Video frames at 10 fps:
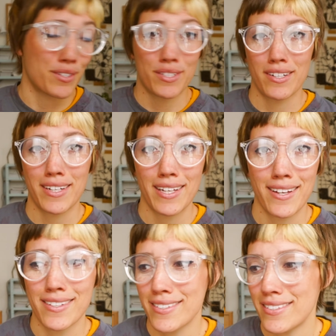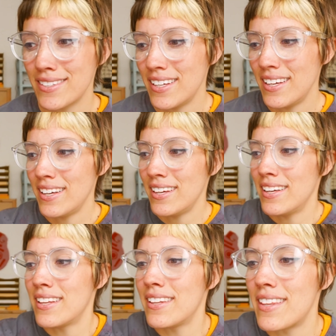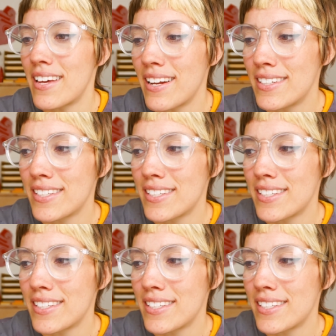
to start, I guess. Then I